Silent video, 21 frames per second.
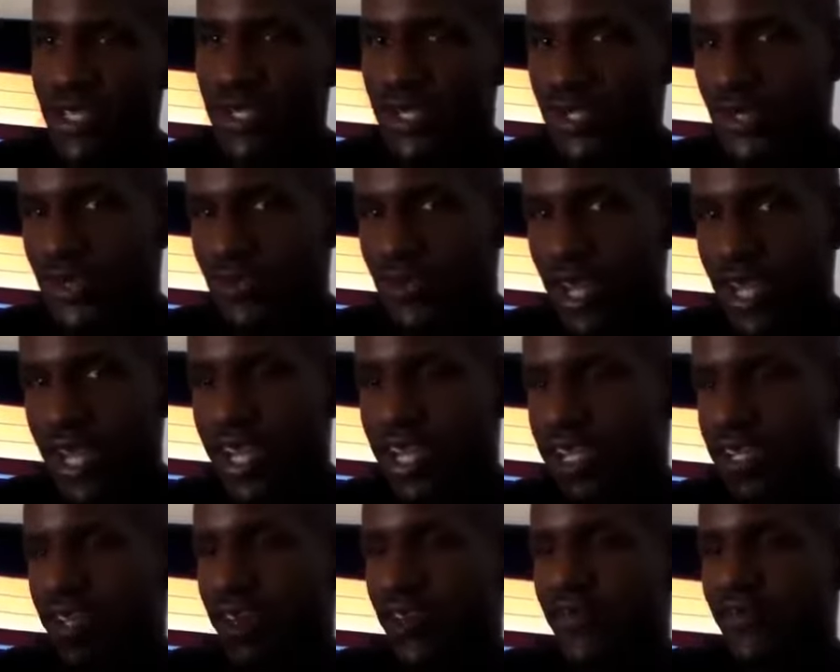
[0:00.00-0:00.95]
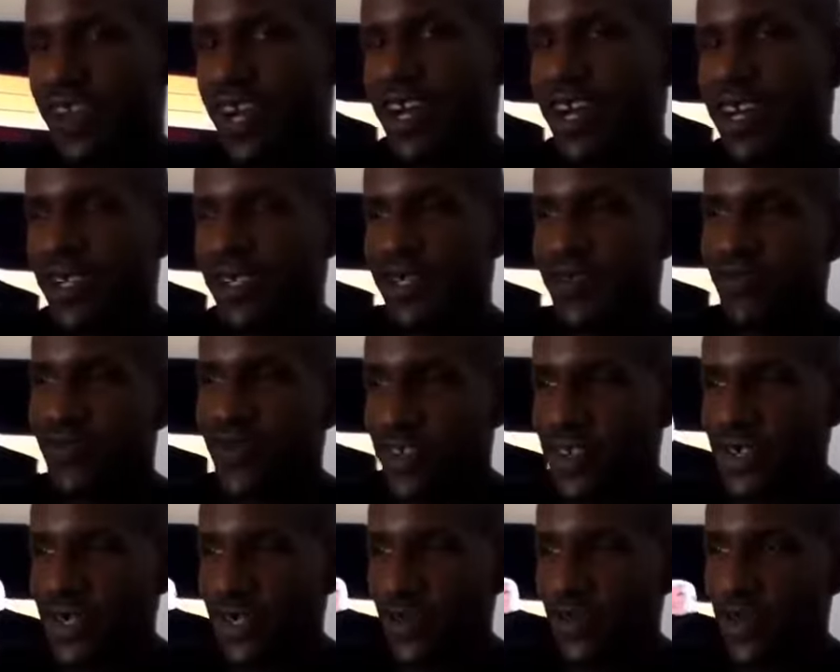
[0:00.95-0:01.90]
like shoot like and they'll fly out his
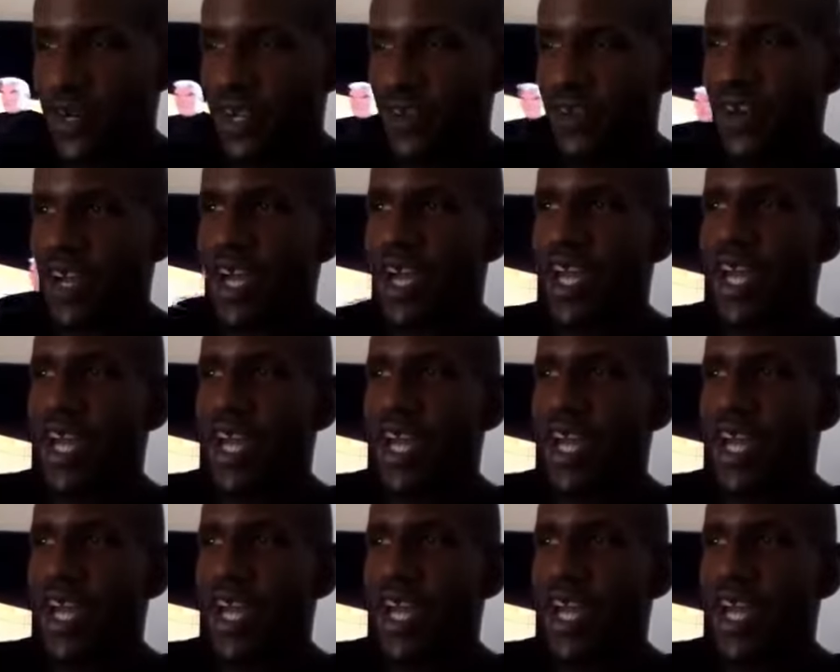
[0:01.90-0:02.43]
wrists or whatever.